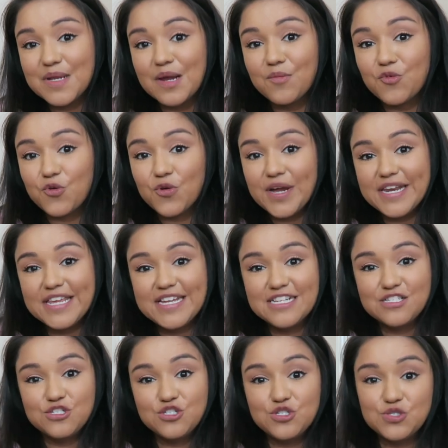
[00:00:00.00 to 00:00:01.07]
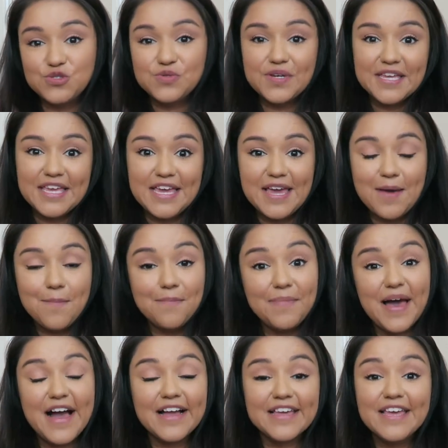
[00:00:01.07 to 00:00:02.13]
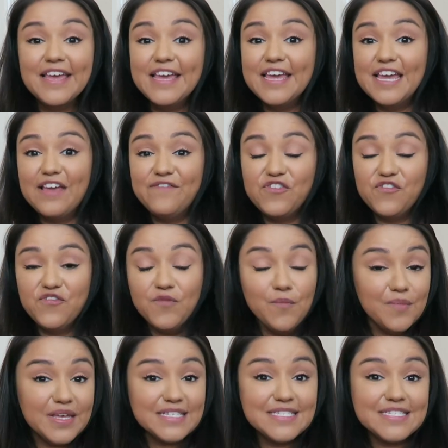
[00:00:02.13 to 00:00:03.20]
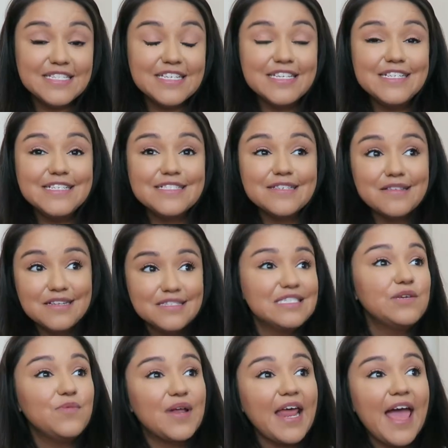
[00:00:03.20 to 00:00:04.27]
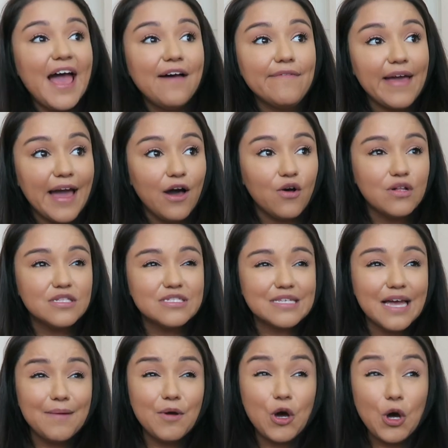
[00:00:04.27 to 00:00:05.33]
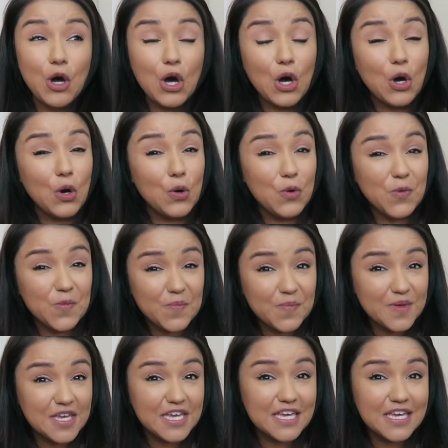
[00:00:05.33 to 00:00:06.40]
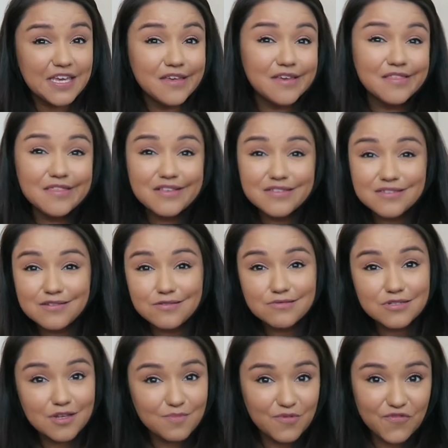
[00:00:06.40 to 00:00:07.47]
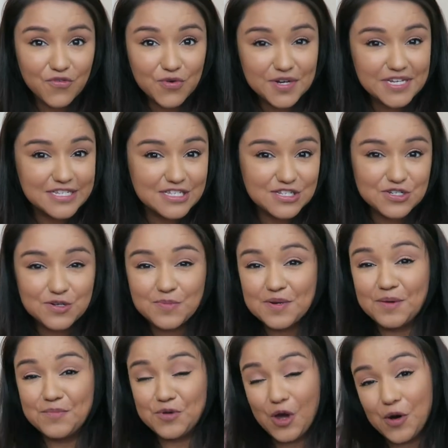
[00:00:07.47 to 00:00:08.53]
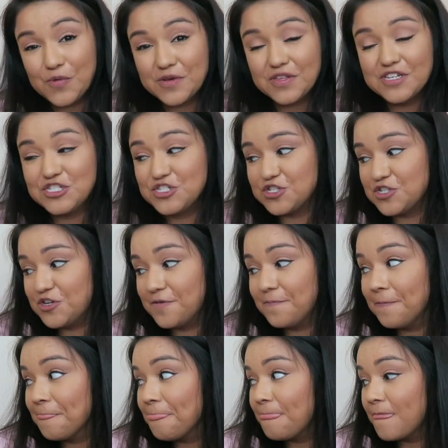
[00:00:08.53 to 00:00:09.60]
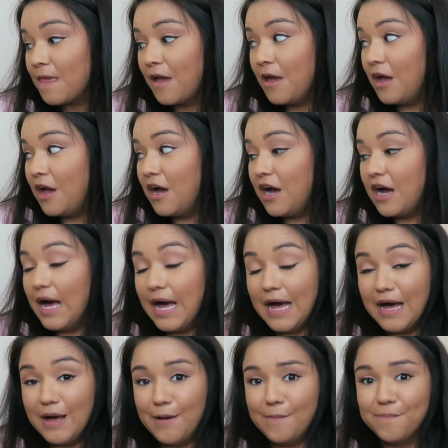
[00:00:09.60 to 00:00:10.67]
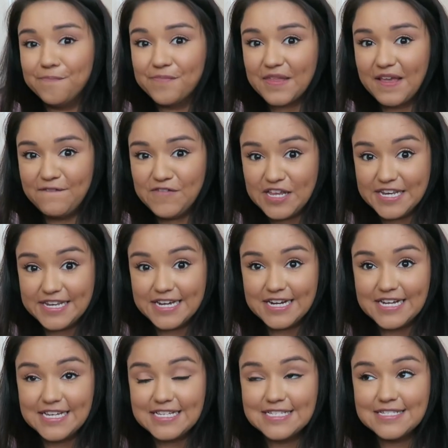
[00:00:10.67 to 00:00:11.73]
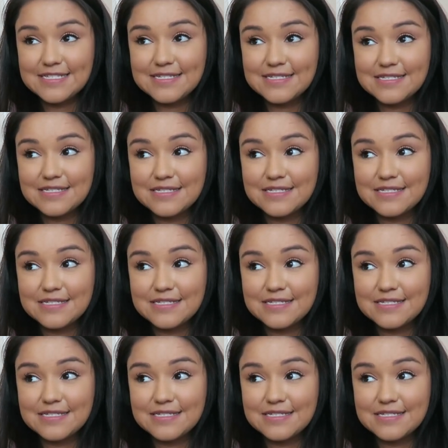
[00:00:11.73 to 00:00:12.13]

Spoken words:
but I'm ready to get back. If you've missed it, let's see what I have out. I'm hoping this goes up before Easter, but I'm not really sure. If it does,